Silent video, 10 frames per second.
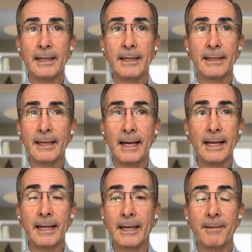yeah,
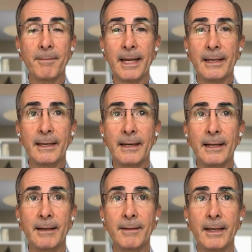it can make
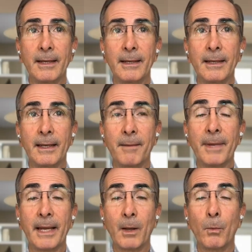a
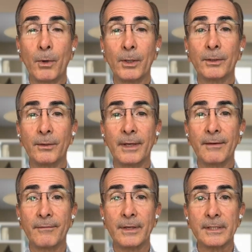world of
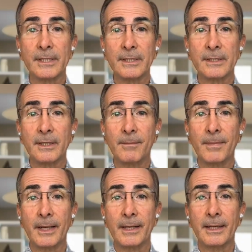difference in
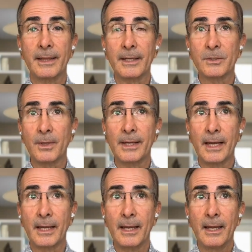somebody. That's
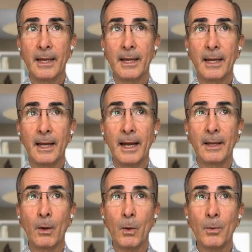why I
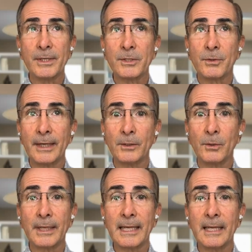always try to
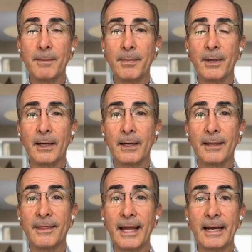keep
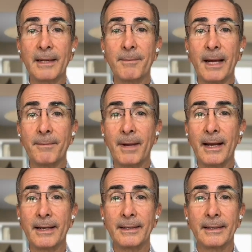that in my
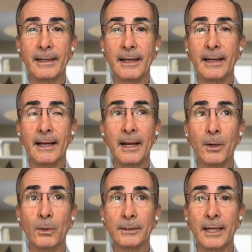mind at
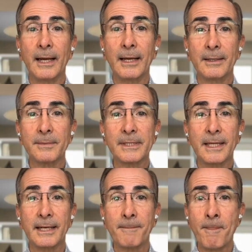all times.
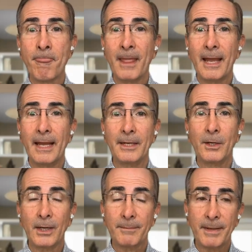And
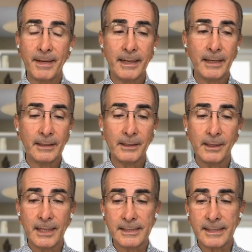let me make a
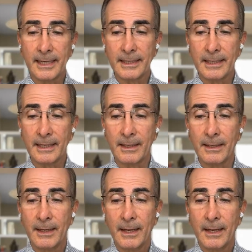little aside here,